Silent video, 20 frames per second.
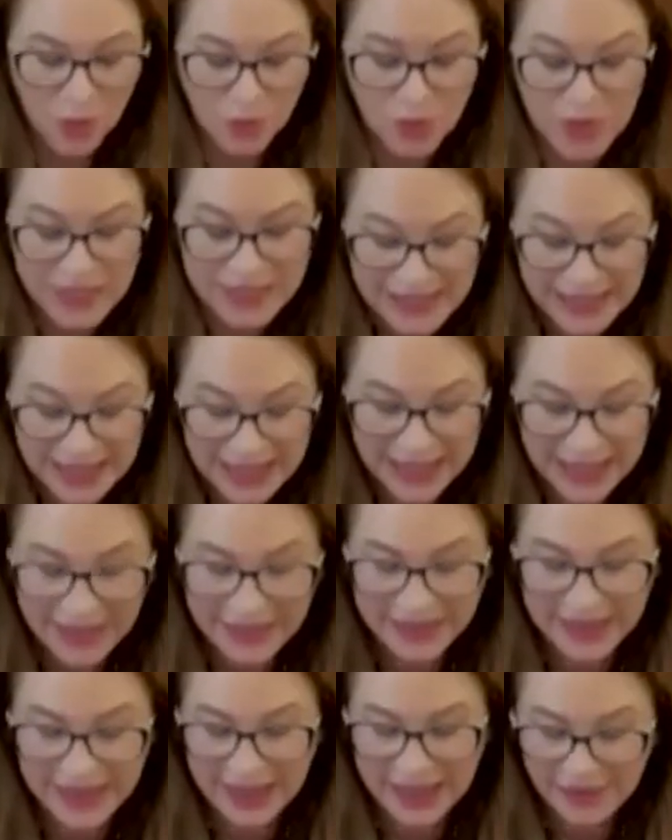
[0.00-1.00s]

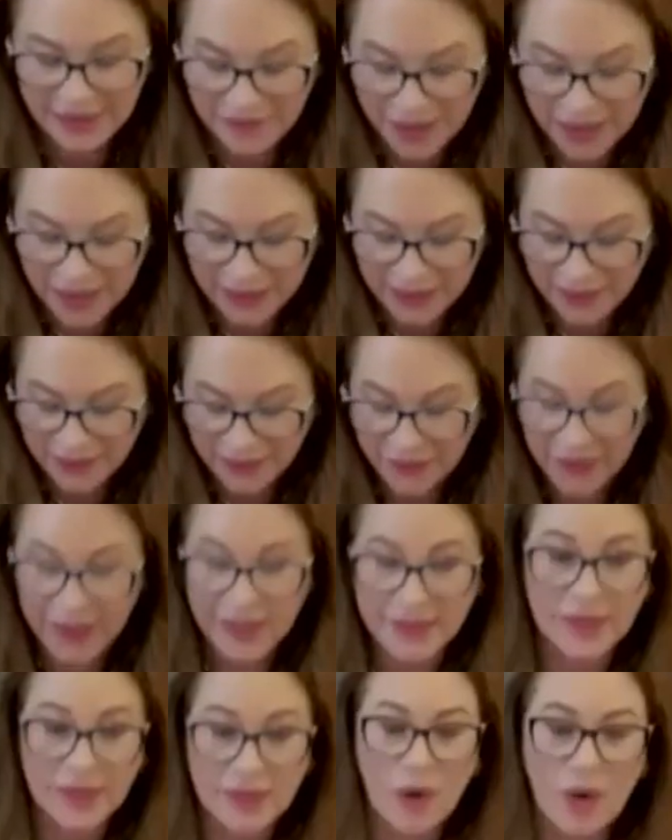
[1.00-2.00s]
resilience and
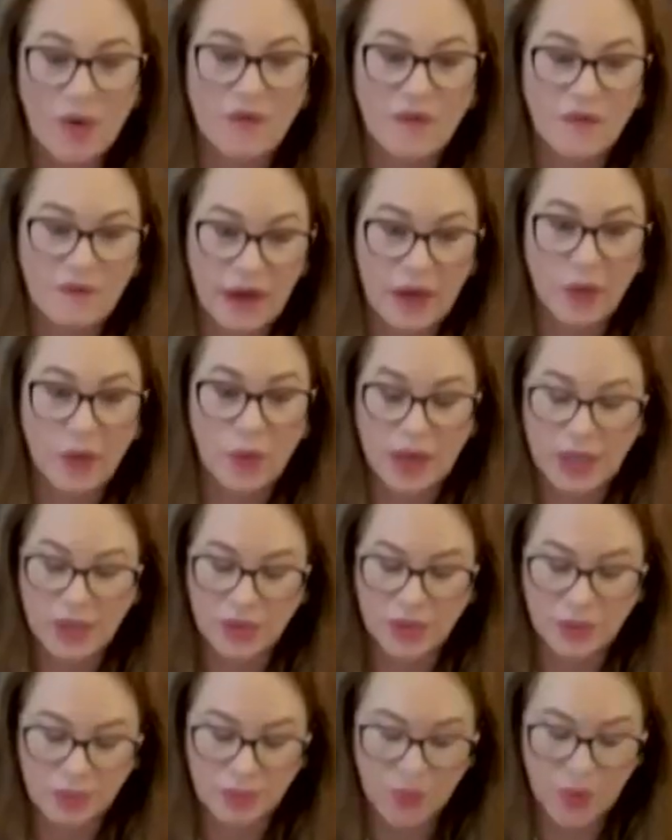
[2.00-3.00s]
effectiveness of
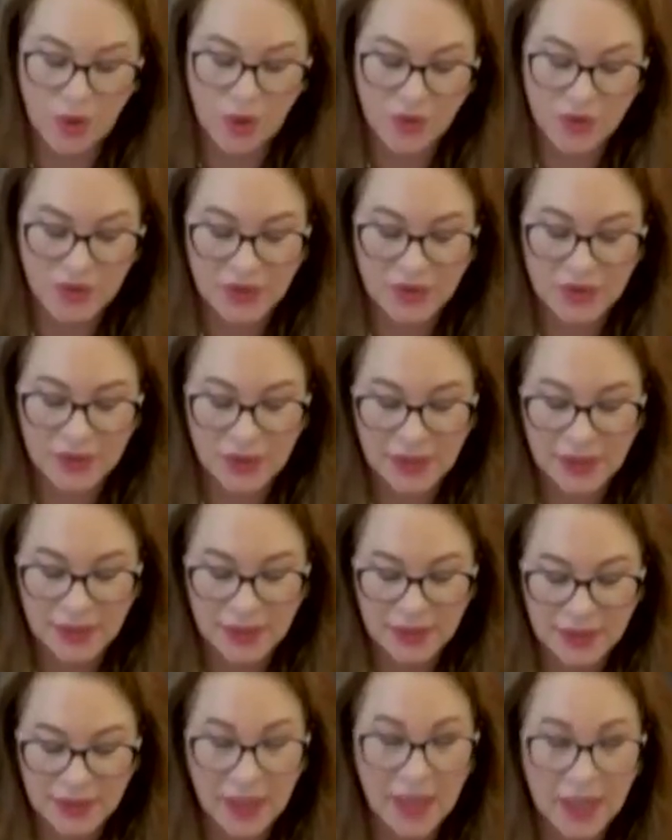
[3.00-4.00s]
evaluation
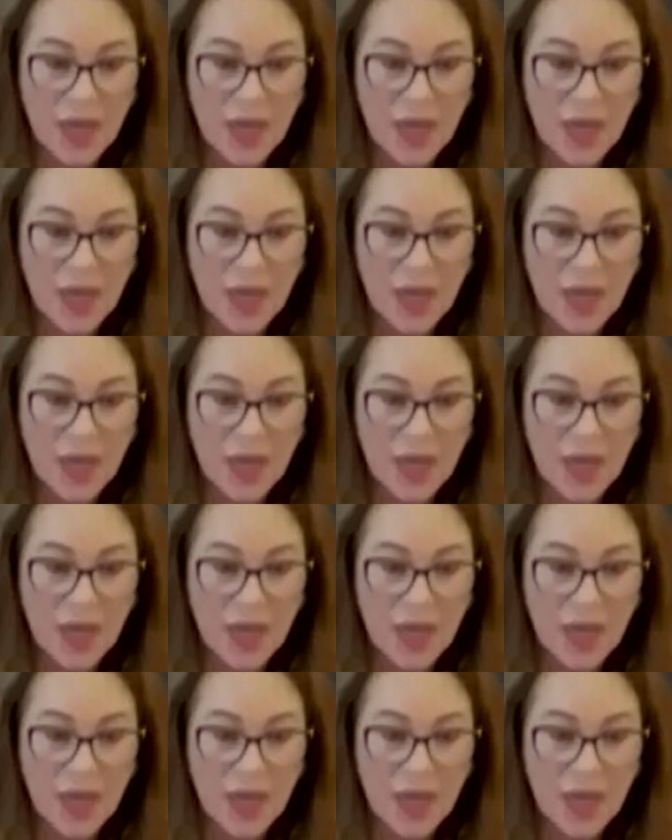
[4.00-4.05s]
processes.